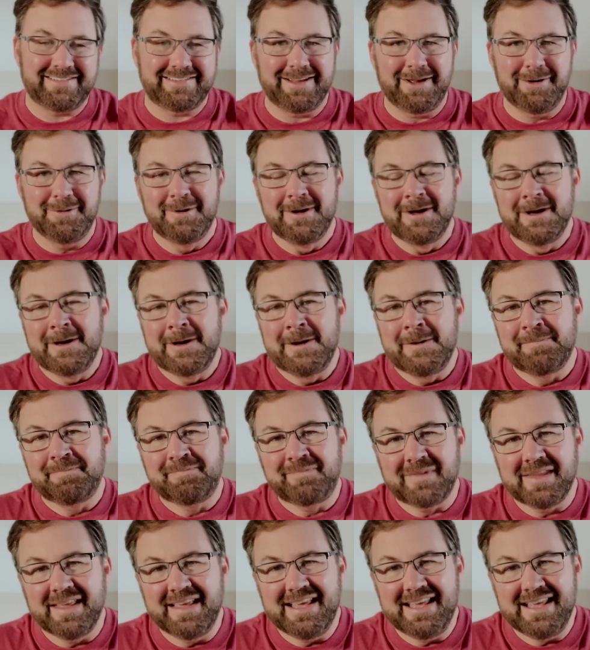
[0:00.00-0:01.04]
So
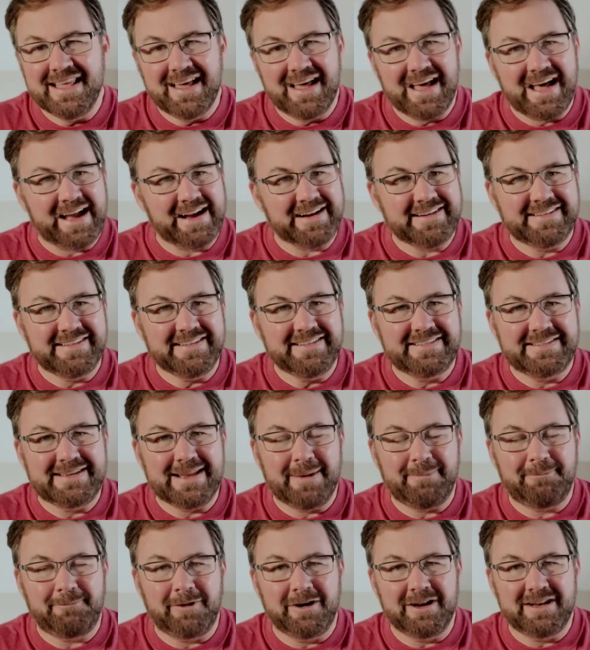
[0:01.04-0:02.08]
the action
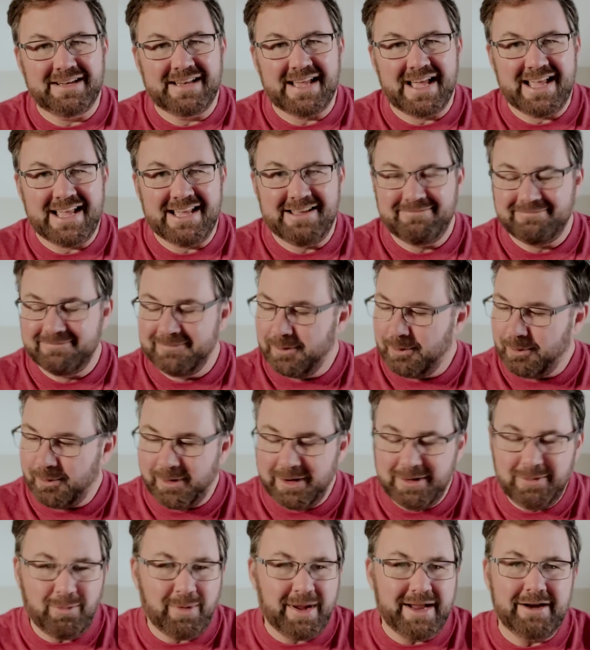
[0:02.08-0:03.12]
step for today,
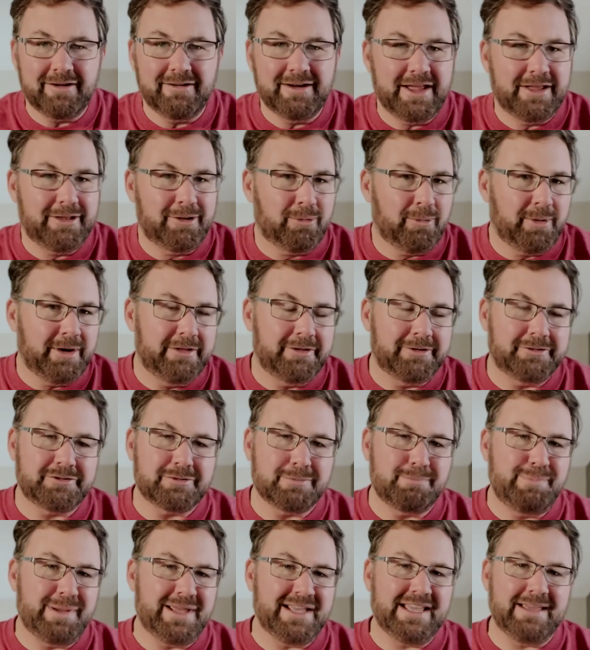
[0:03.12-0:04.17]
one way or another, whether it's a
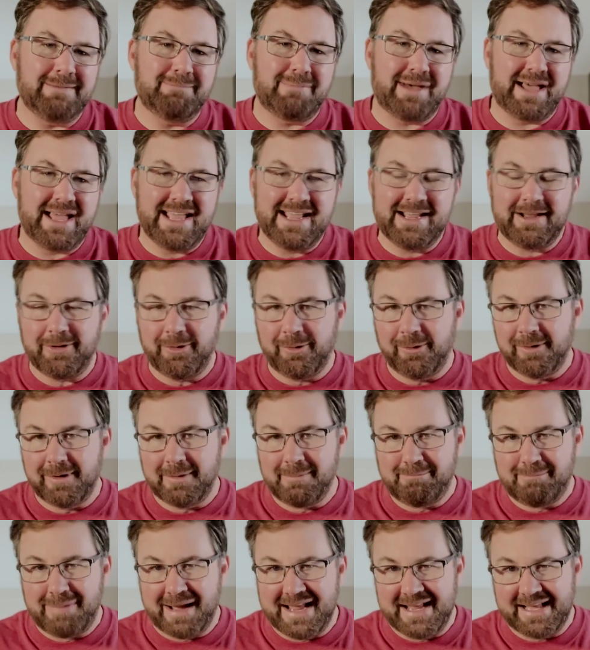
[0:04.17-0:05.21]
piggy bank or a
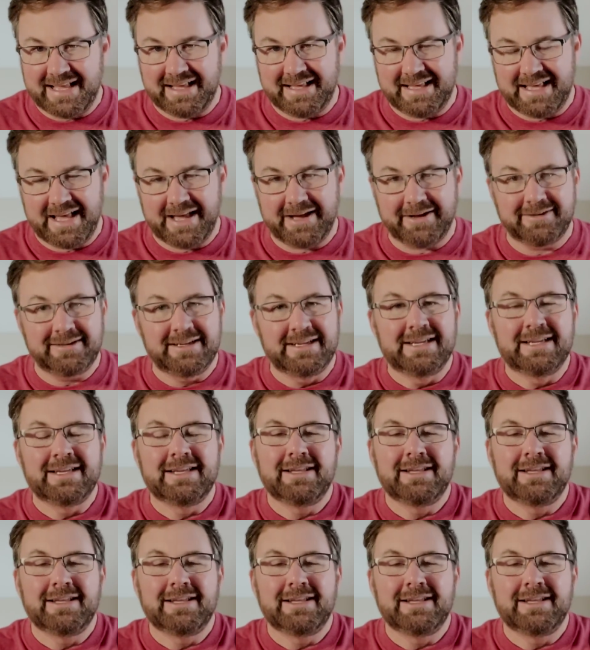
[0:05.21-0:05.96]
bank account,